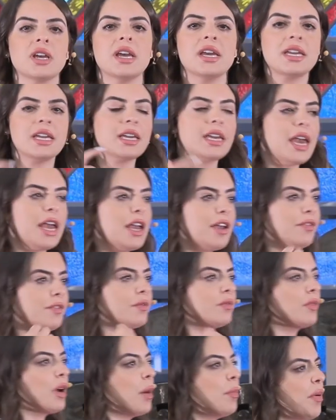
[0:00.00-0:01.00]
He gave
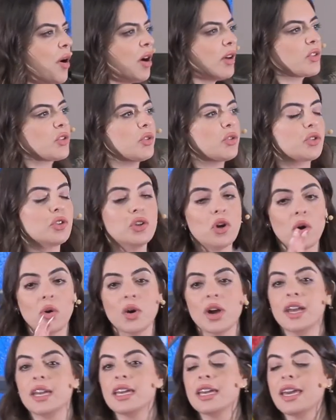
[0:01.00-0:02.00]
apostles. No,
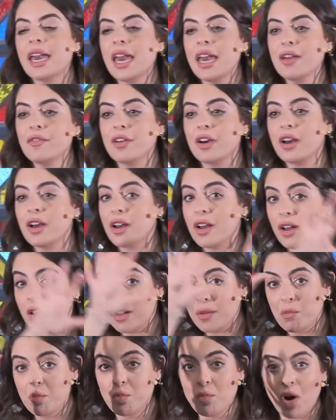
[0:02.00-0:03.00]
he gave
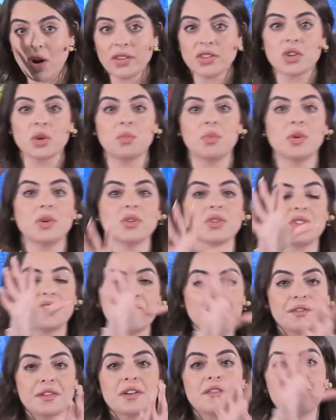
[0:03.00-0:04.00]
multiple
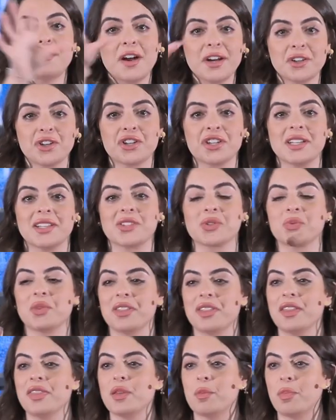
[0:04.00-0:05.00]
different functions
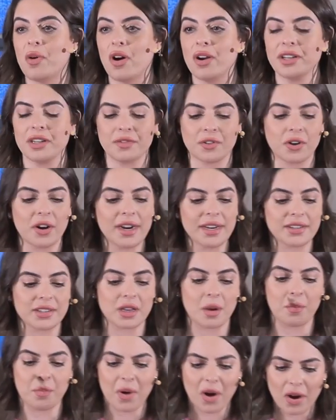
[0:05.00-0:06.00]
within the body of Christ
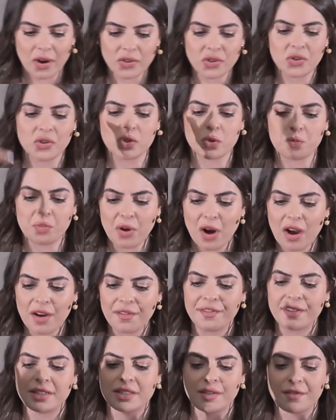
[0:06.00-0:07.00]
apostles,
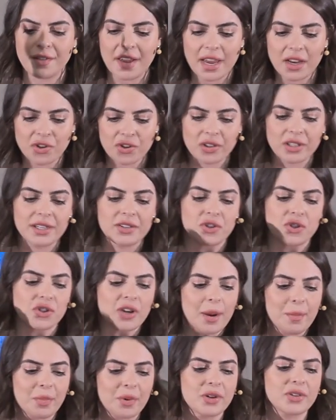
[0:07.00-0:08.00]
prophets, evangelists,
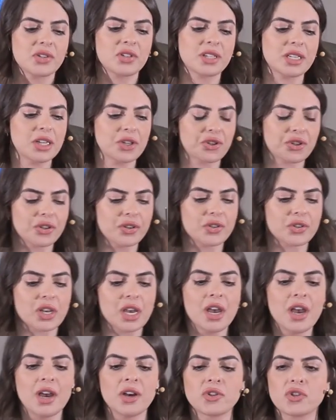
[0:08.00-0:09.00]
shepherds, teachers,
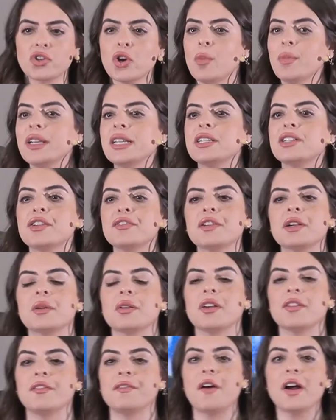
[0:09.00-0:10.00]
so many different
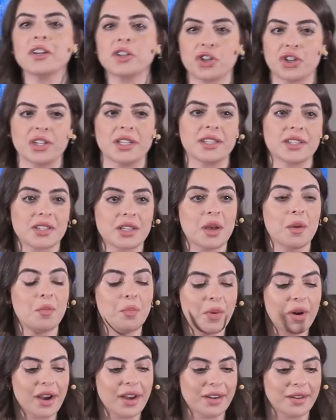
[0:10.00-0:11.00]
functions.
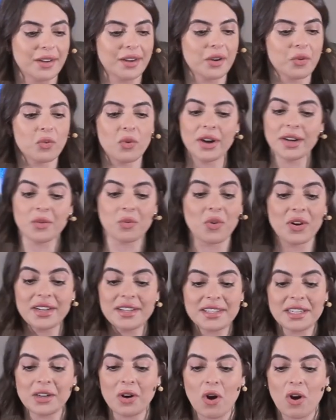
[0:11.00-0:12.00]
But what, what
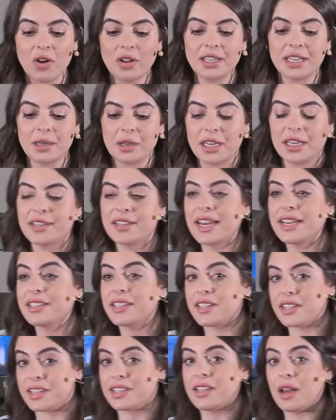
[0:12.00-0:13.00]
is it all? He, he takes
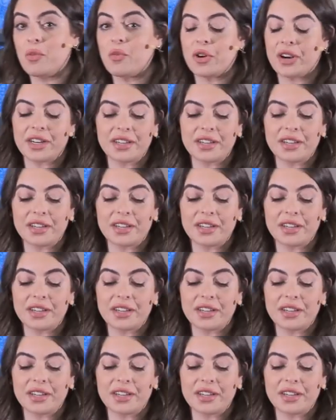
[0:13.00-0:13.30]
it somewhere.